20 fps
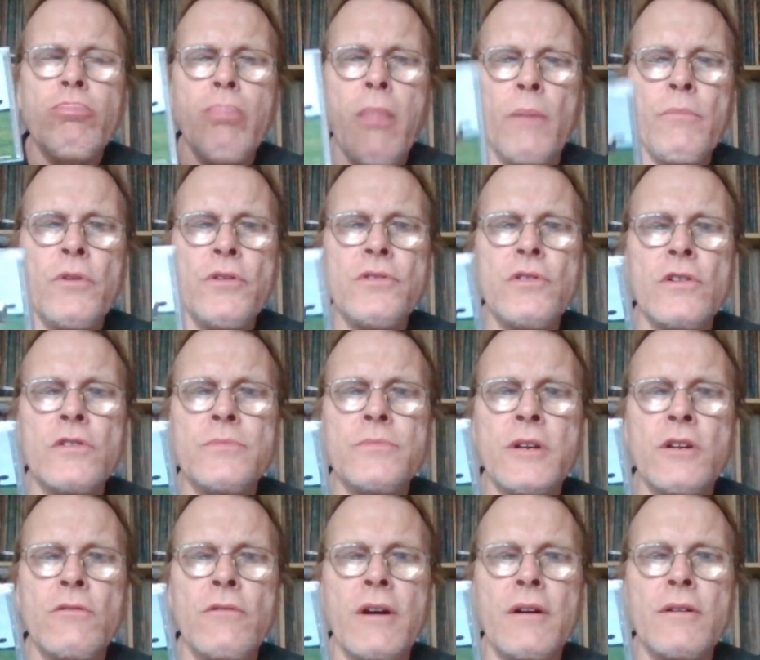memory serves
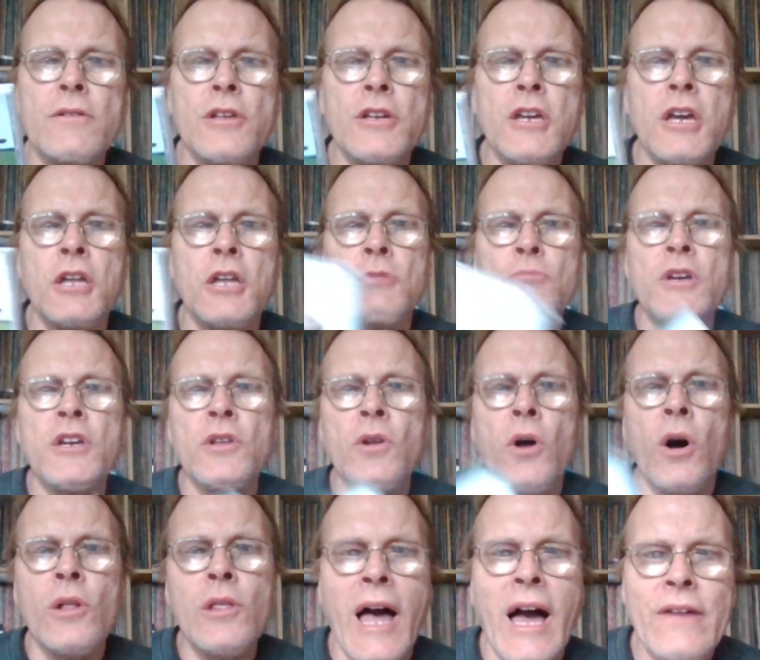me correctly, and we can
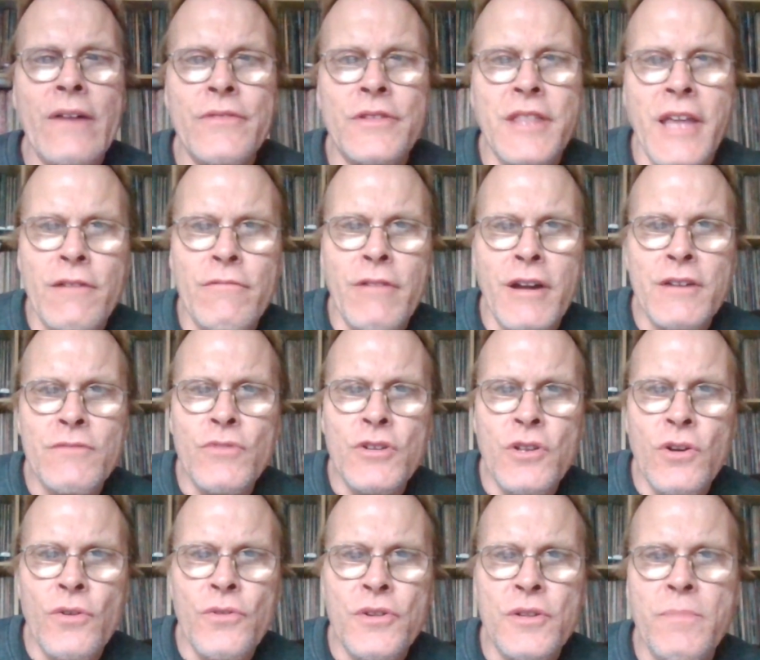all laugh at that, right? We
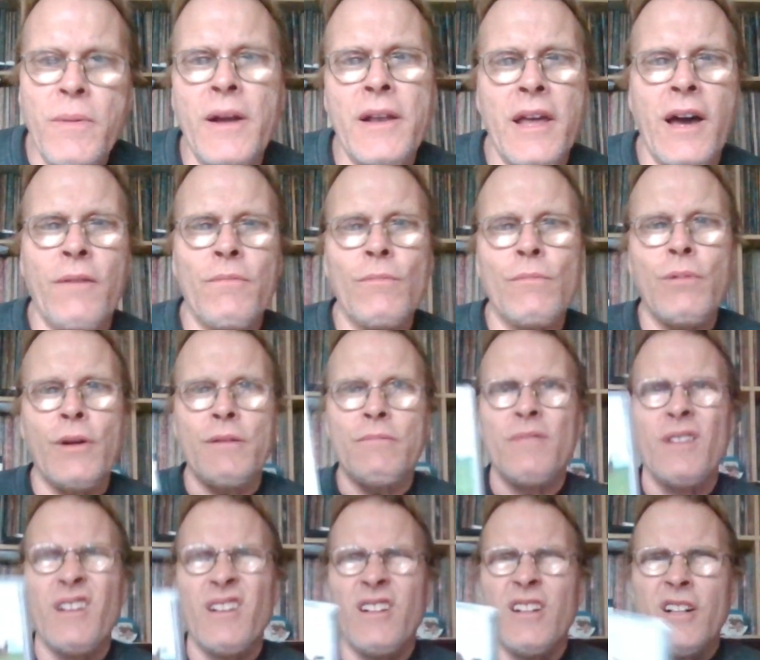know this by now, right?
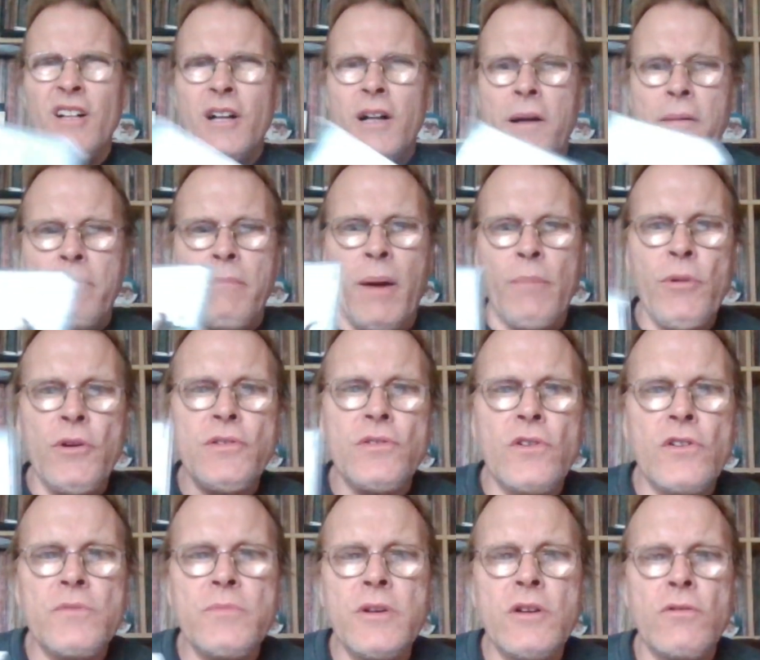Memory
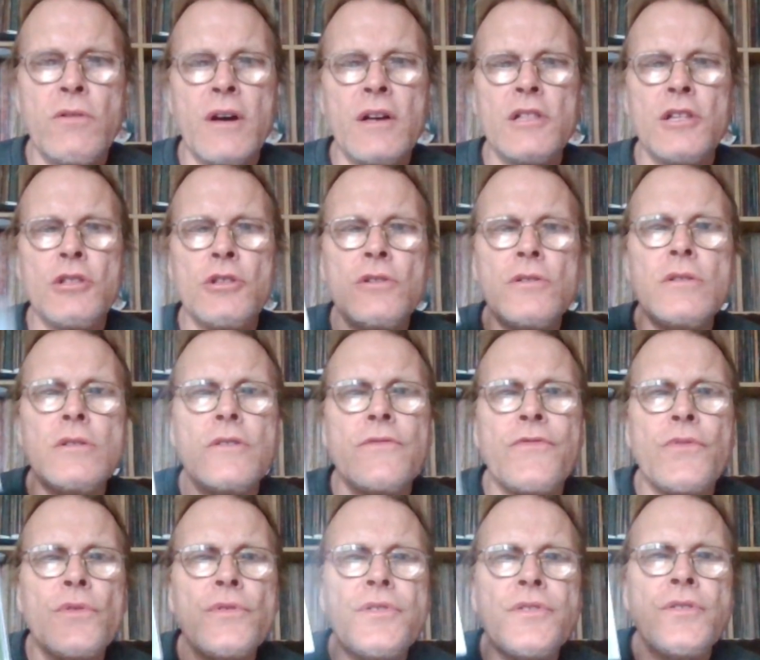serves me correctly. This is the
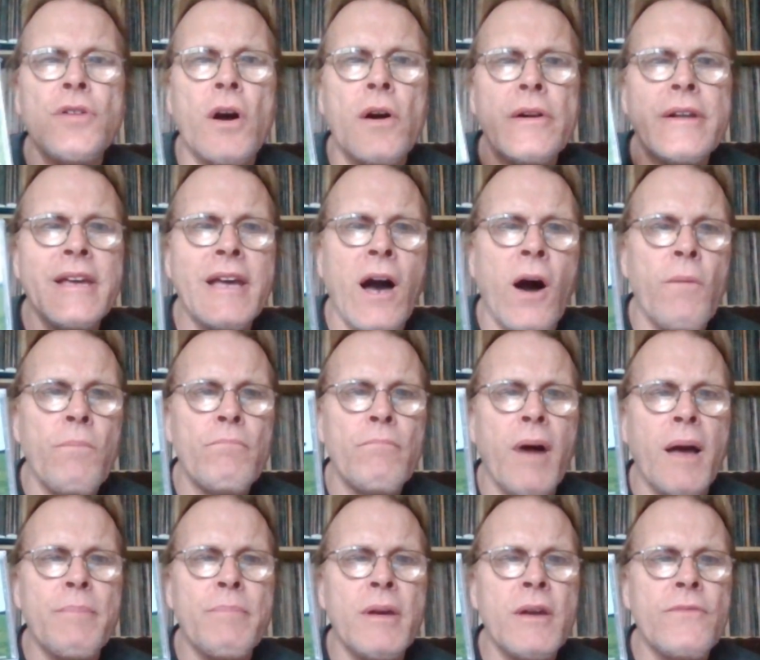first charting album
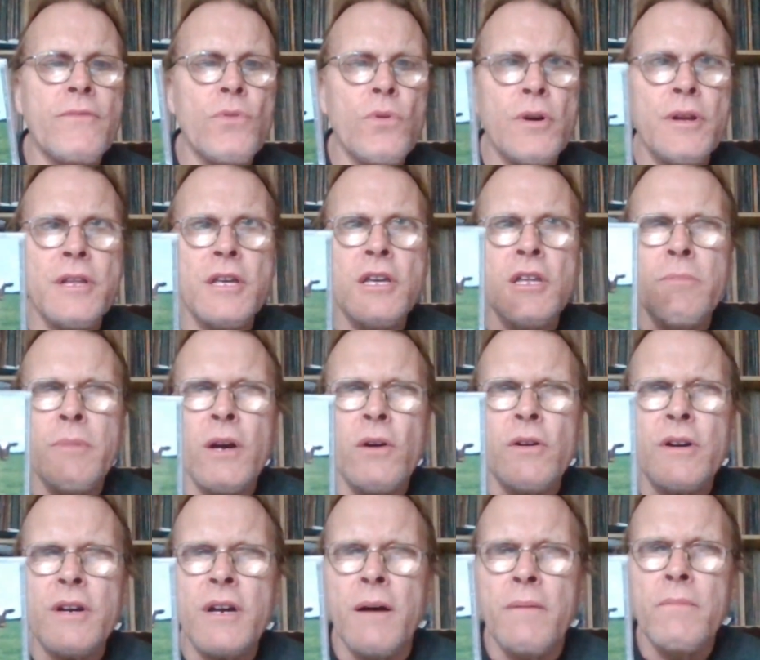by Pink Floyd in
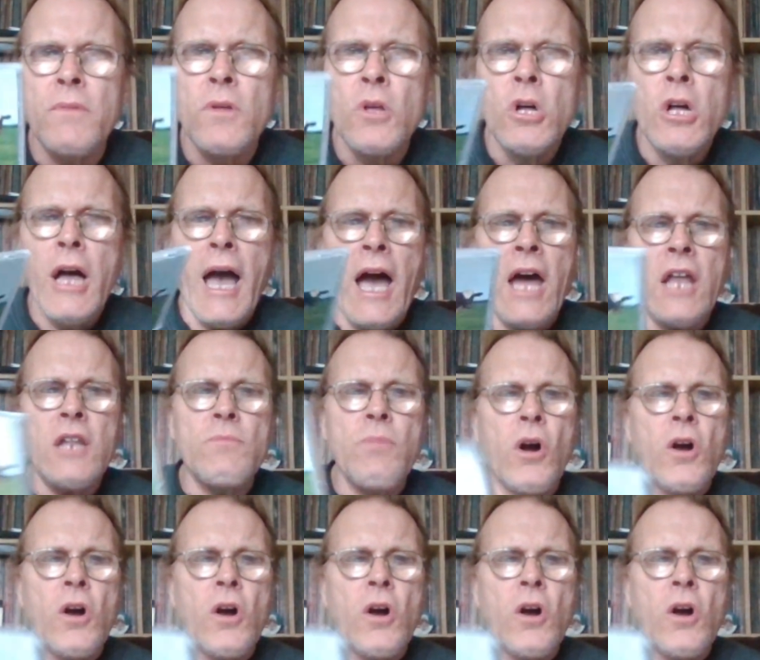America. Adam